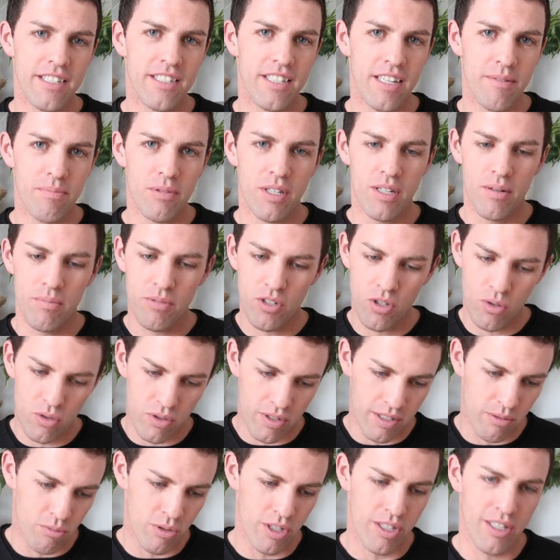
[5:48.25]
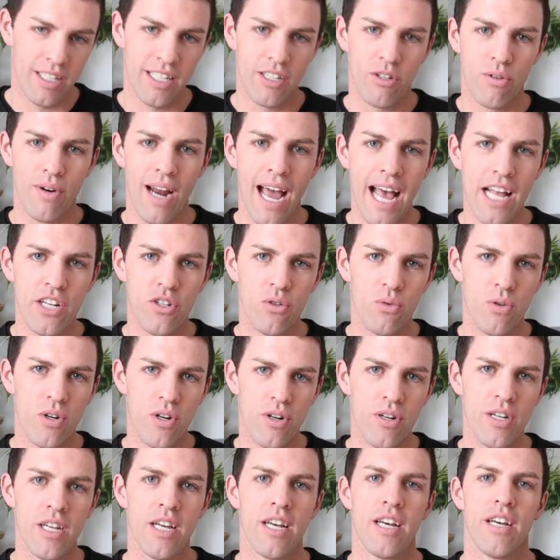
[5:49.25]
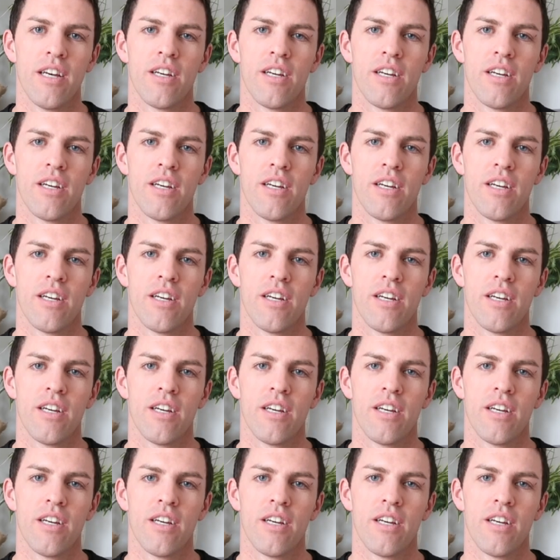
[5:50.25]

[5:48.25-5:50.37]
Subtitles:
and symptoms, usually really gradual.